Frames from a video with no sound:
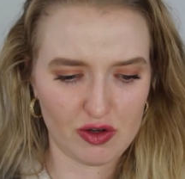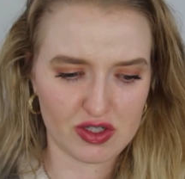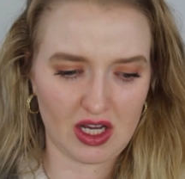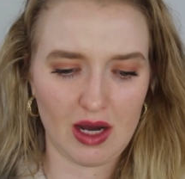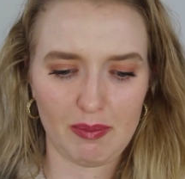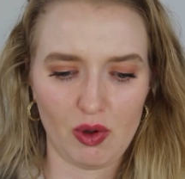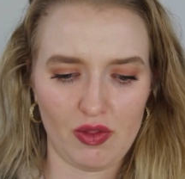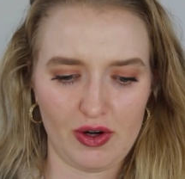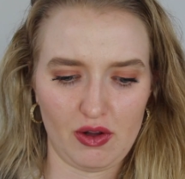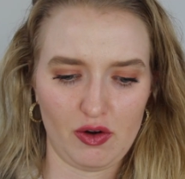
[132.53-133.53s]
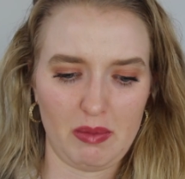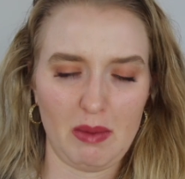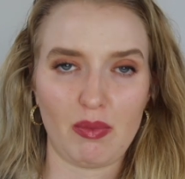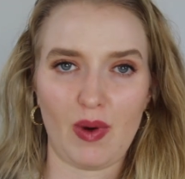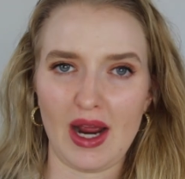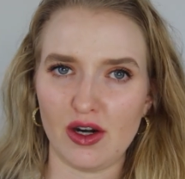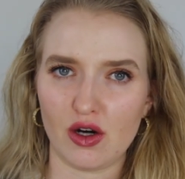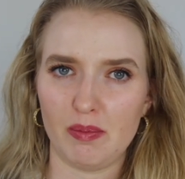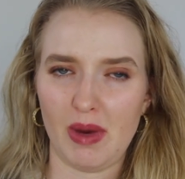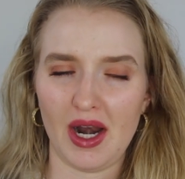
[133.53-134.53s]
There's a couple that are a little bit
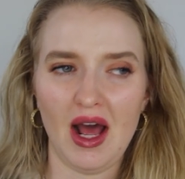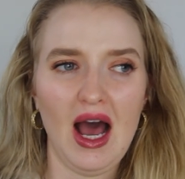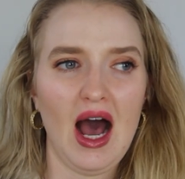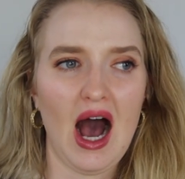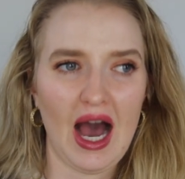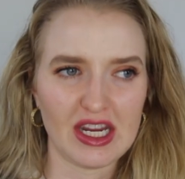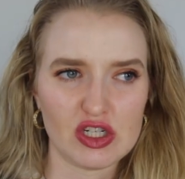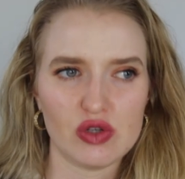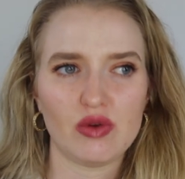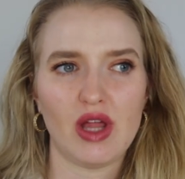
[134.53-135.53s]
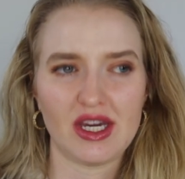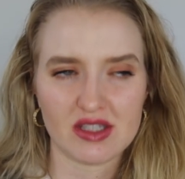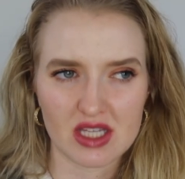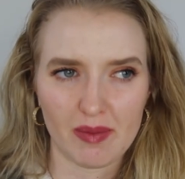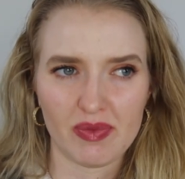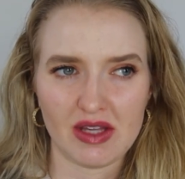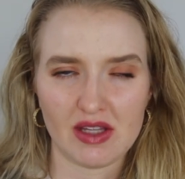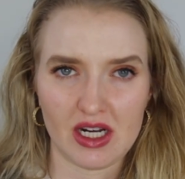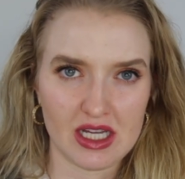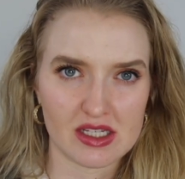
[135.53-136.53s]
brighter, but I do like
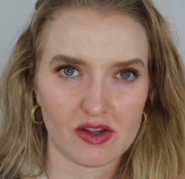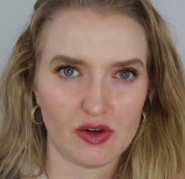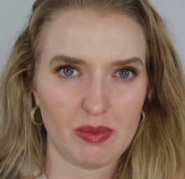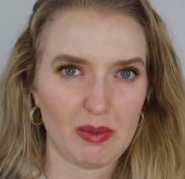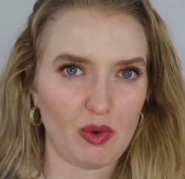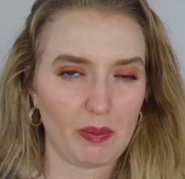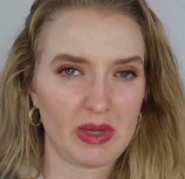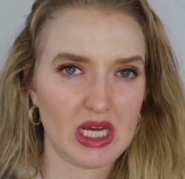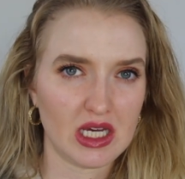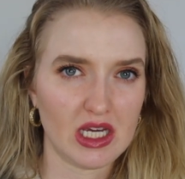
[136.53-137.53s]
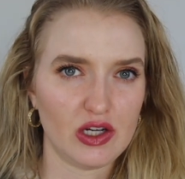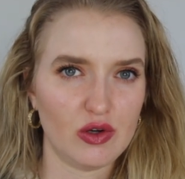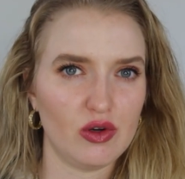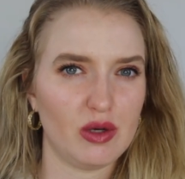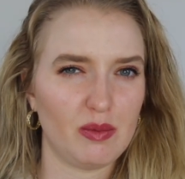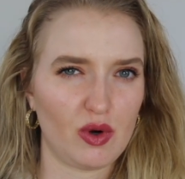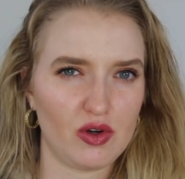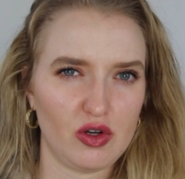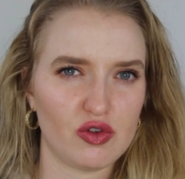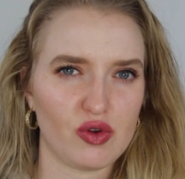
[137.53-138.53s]
something that is a little bit more pinky nude and
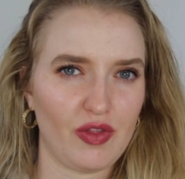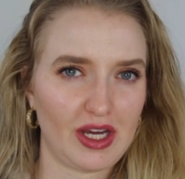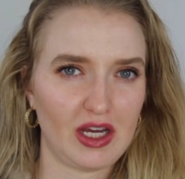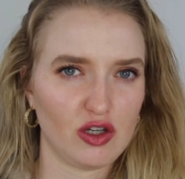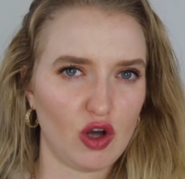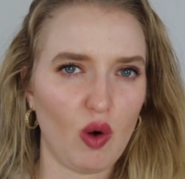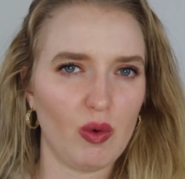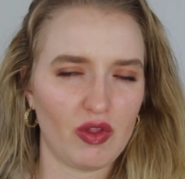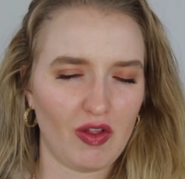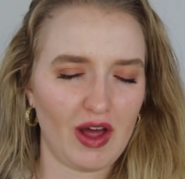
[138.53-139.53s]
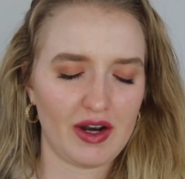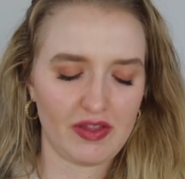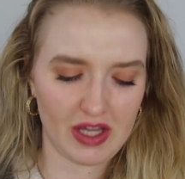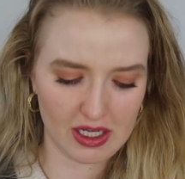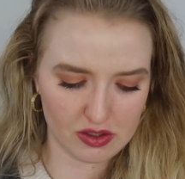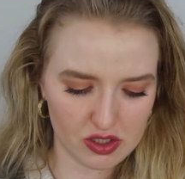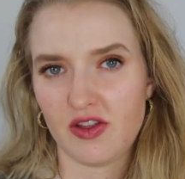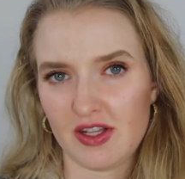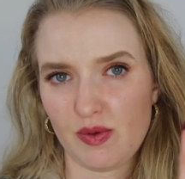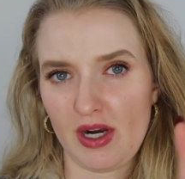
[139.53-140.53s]
more neutral that can go with a lot of things.
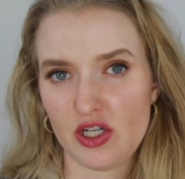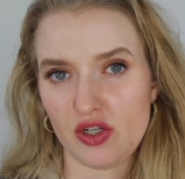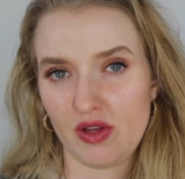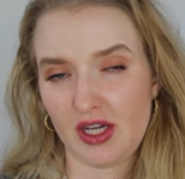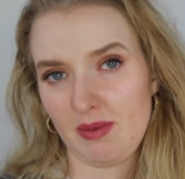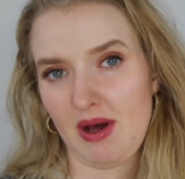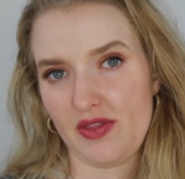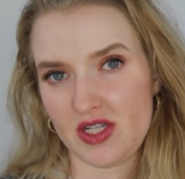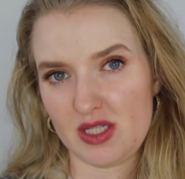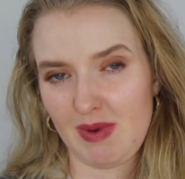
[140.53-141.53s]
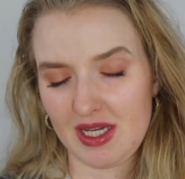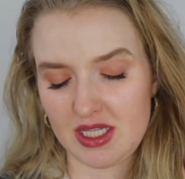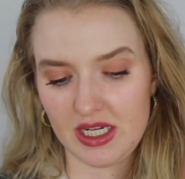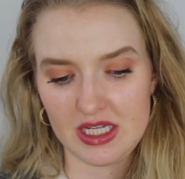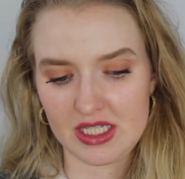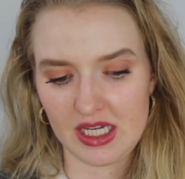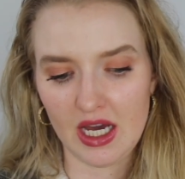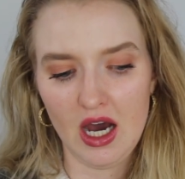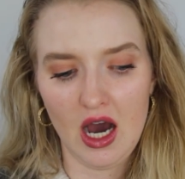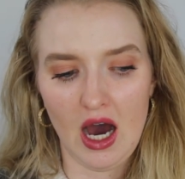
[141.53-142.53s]
So that's what I do like about this Spice and
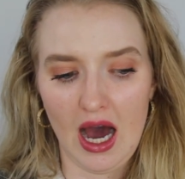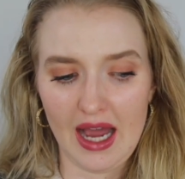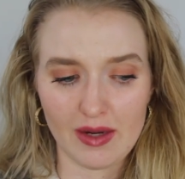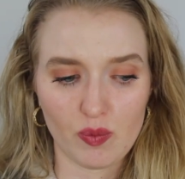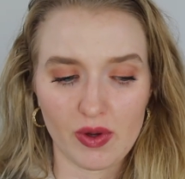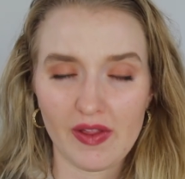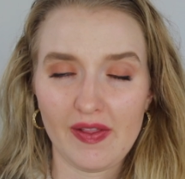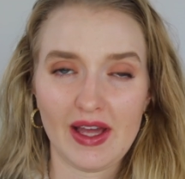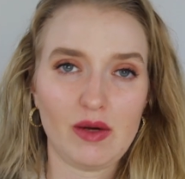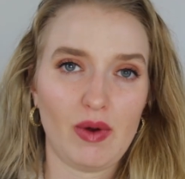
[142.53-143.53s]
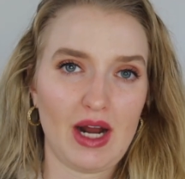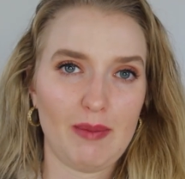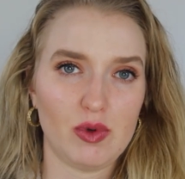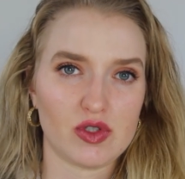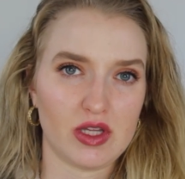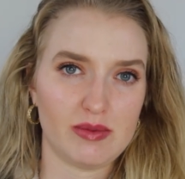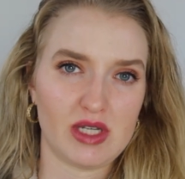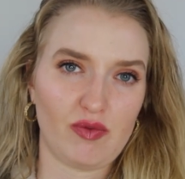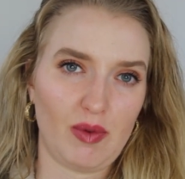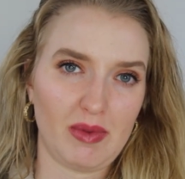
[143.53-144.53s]
Easy. I really like Red Apple's
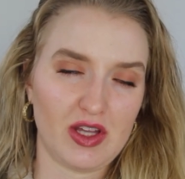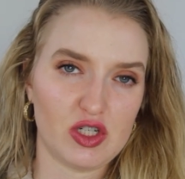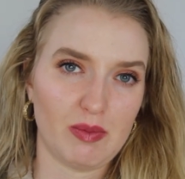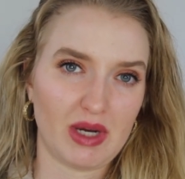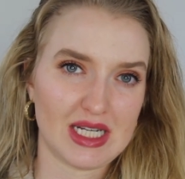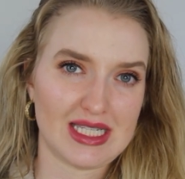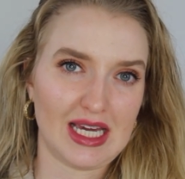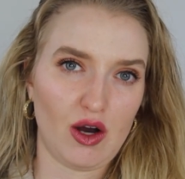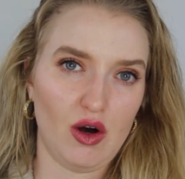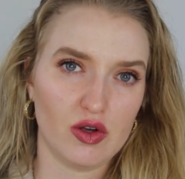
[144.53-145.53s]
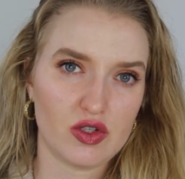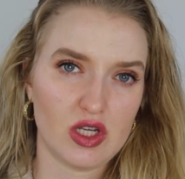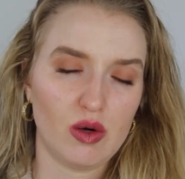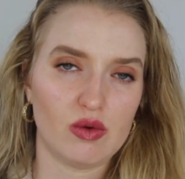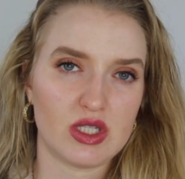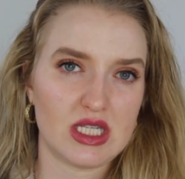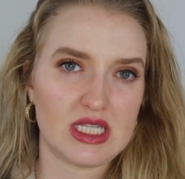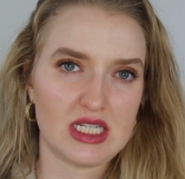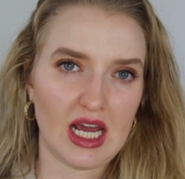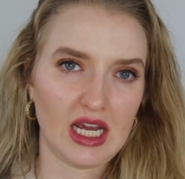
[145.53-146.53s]
lipstick formulation because they also
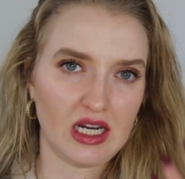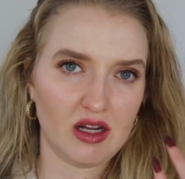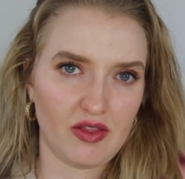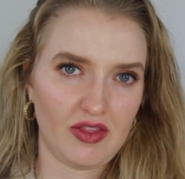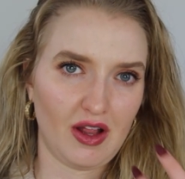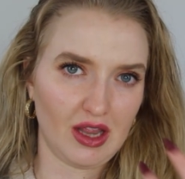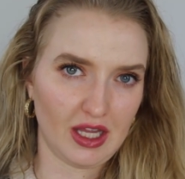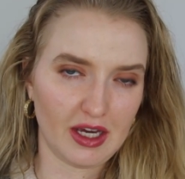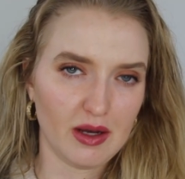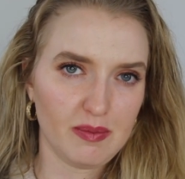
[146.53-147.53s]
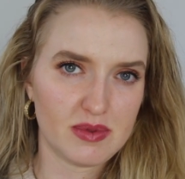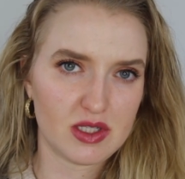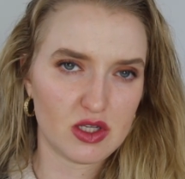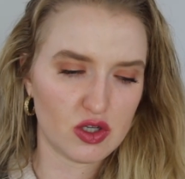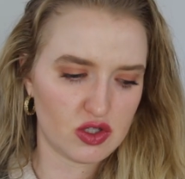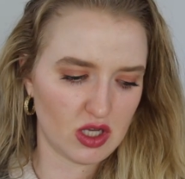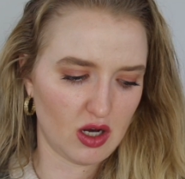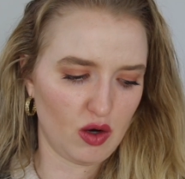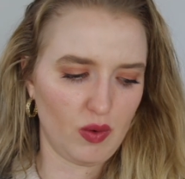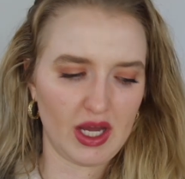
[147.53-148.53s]
stain the lips.
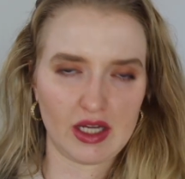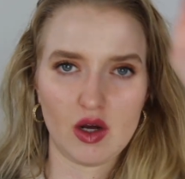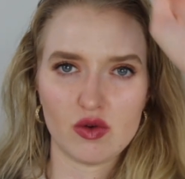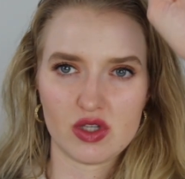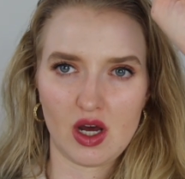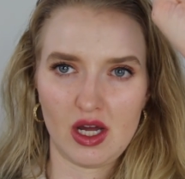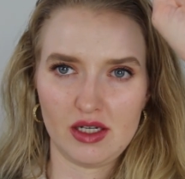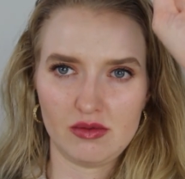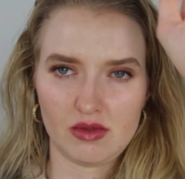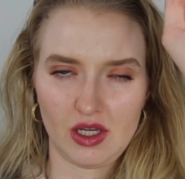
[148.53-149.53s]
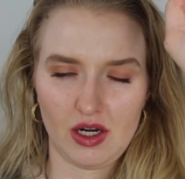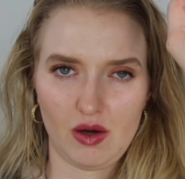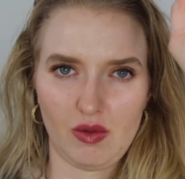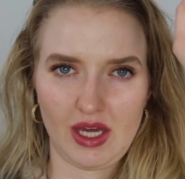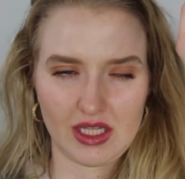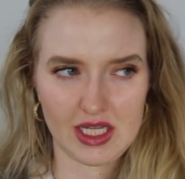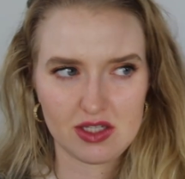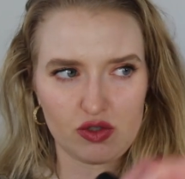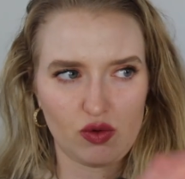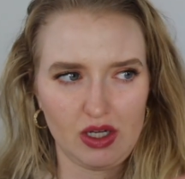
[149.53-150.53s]
So it goes on, you know, like
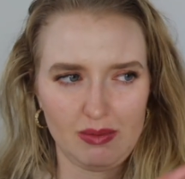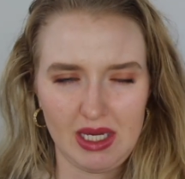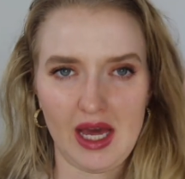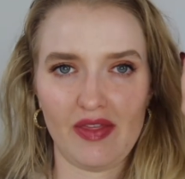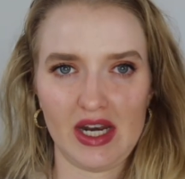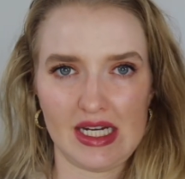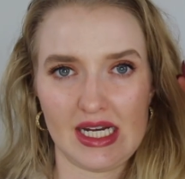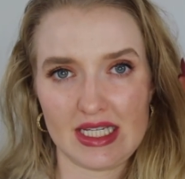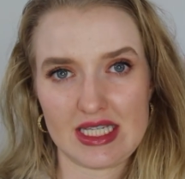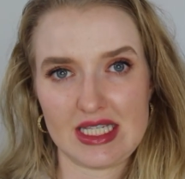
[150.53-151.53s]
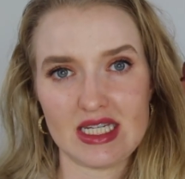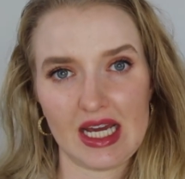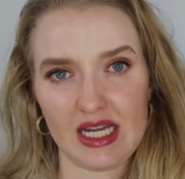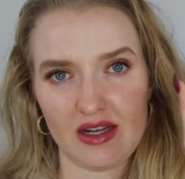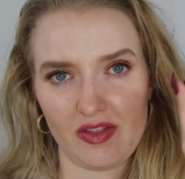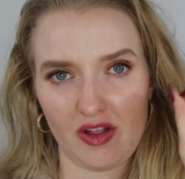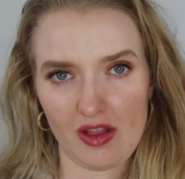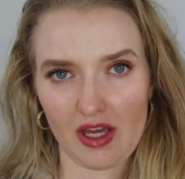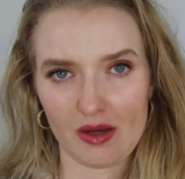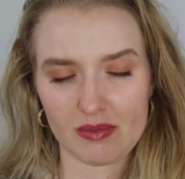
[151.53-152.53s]
this, creamy, and then it does stain the
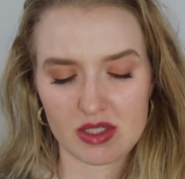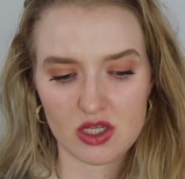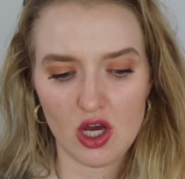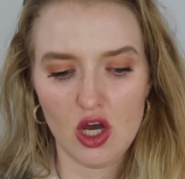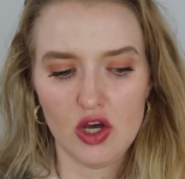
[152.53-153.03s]
lips.